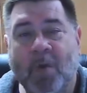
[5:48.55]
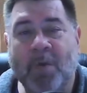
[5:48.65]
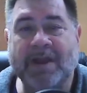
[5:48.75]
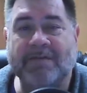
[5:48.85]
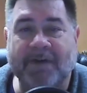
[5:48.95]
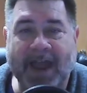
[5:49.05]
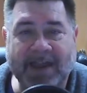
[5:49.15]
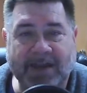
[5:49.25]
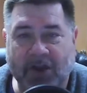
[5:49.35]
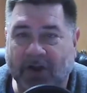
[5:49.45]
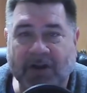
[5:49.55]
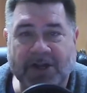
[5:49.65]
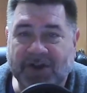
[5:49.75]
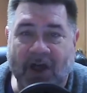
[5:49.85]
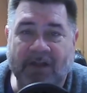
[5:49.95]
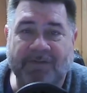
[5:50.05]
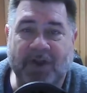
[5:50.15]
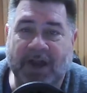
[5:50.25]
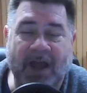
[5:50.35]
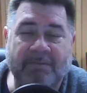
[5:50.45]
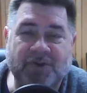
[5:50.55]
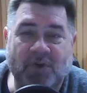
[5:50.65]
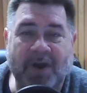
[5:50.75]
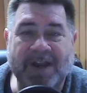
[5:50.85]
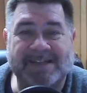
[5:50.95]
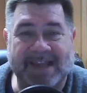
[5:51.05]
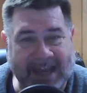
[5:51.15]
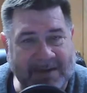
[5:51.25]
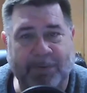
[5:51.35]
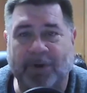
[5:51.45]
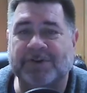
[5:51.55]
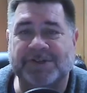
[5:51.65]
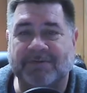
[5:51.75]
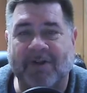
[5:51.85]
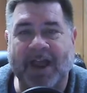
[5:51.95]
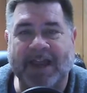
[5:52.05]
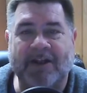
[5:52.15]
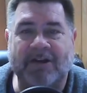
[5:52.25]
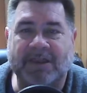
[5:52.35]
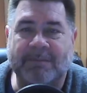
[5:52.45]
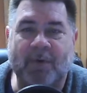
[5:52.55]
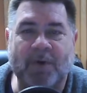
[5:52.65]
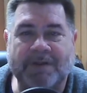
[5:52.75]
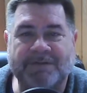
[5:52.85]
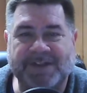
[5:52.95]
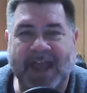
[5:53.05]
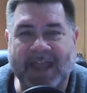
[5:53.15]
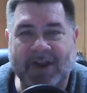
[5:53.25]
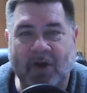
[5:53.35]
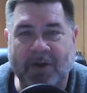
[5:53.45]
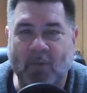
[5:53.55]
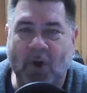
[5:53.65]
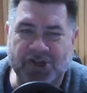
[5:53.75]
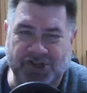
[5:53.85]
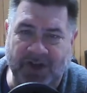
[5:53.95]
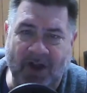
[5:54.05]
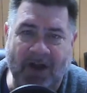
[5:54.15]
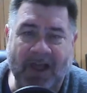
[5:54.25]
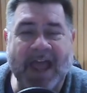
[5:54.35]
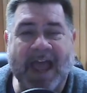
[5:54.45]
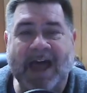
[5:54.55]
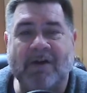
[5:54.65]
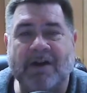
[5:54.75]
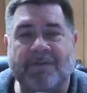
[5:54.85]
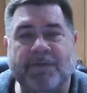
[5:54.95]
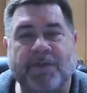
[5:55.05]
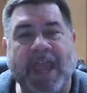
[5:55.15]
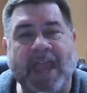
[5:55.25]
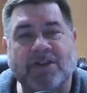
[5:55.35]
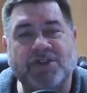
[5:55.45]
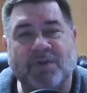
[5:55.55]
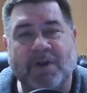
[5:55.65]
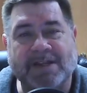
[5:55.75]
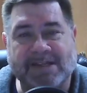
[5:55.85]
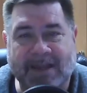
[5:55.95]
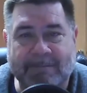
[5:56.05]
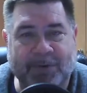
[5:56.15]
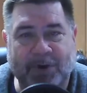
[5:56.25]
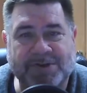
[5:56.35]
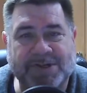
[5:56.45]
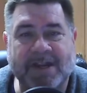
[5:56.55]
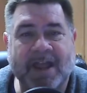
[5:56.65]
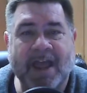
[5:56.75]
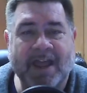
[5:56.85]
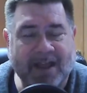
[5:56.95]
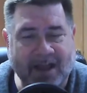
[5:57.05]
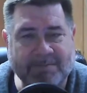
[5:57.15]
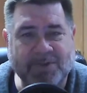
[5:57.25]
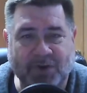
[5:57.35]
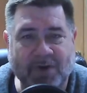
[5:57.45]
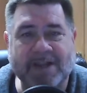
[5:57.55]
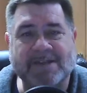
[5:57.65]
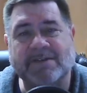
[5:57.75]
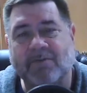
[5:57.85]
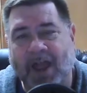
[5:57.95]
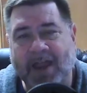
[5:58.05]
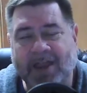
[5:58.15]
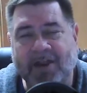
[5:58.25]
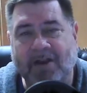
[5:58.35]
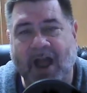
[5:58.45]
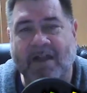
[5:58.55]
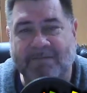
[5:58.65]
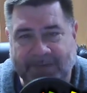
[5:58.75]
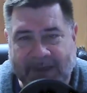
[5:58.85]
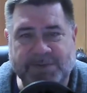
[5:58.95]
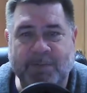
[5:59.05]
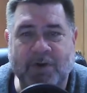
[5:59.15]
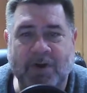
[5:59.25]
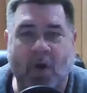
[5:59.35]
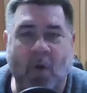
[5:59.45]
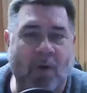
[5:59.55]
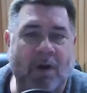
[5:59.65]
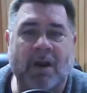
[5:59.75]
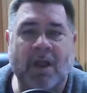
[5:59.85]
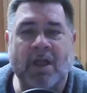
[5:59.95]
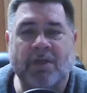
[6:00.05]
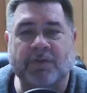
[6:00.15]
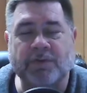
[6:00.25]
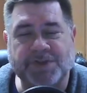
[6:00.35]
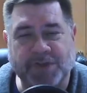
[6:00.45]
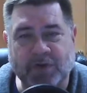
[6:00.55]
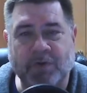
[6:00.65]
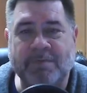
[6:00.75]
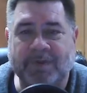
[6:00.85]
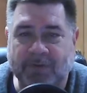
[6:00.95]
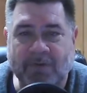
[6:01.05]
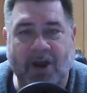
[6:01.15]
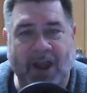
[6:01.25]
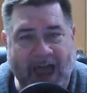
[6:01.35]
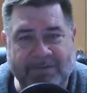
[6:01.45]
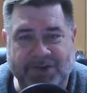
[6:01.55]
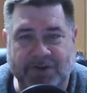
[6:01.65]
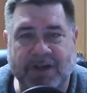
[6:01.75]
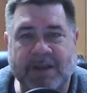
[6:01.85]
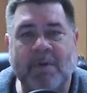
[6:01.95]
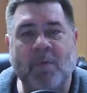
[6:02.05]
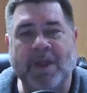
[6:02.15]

We invite and encourage all of you to come join us in person right here at the point of Saginaw and Washtenaw. However, if you can't join us in person, come join us right here on Facebook or through Zoom, through our live stream.